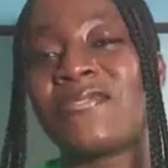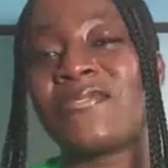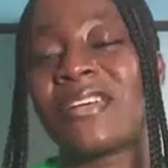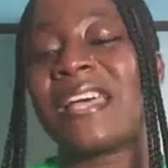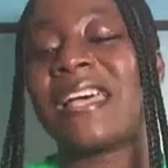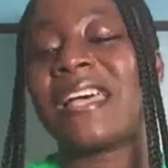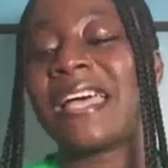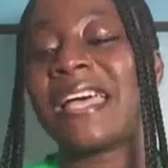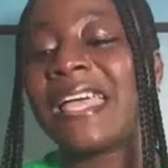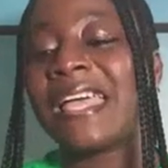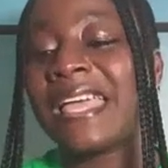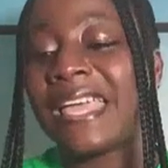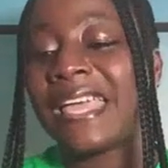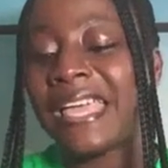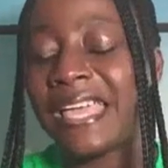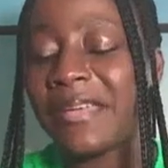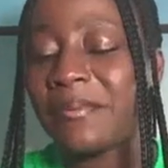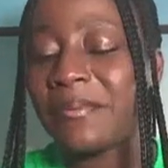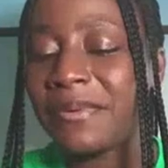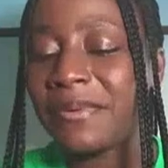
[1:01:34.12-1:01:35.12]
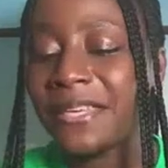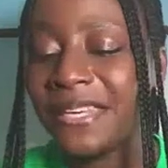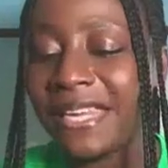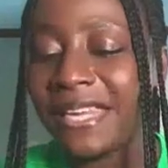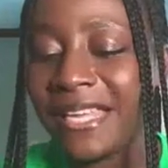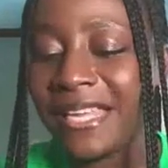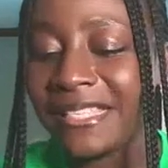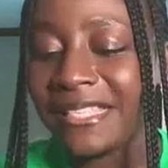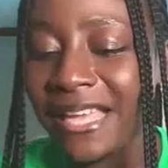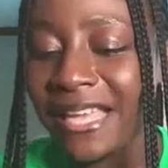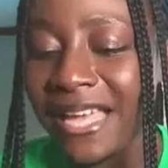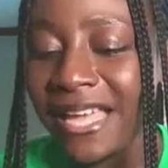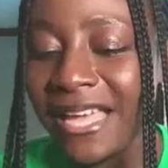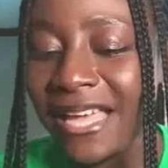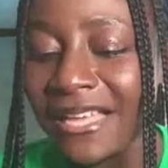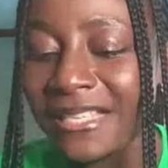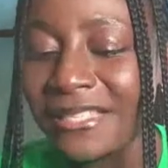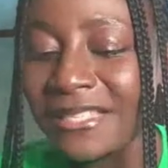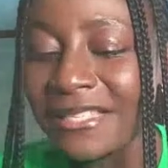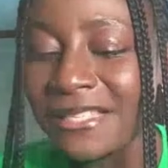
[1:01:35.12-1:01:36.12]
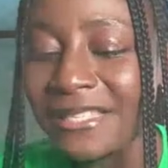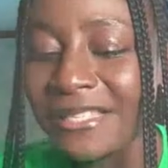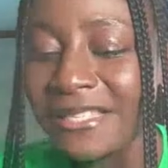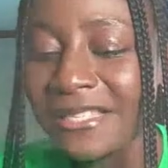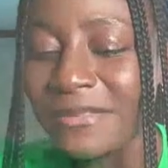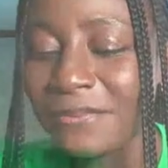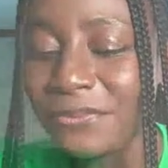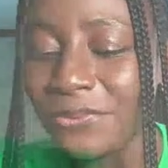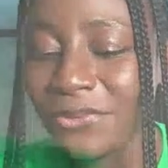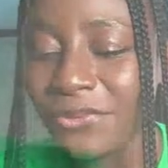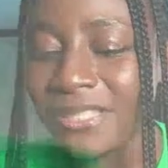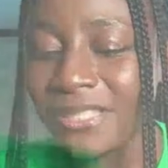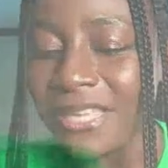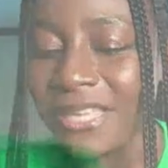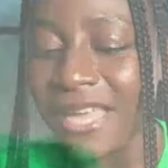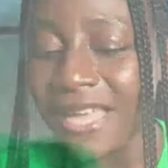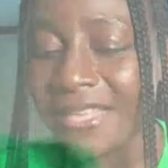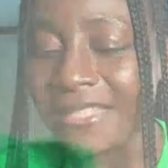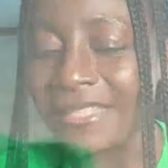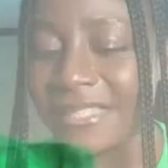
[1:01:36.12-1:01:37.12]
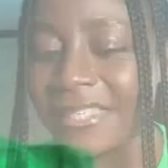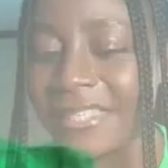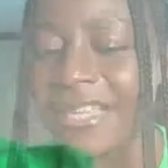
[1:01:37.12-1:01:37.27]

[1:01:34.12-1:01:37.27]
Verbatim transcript: far Ebenezer has brought us.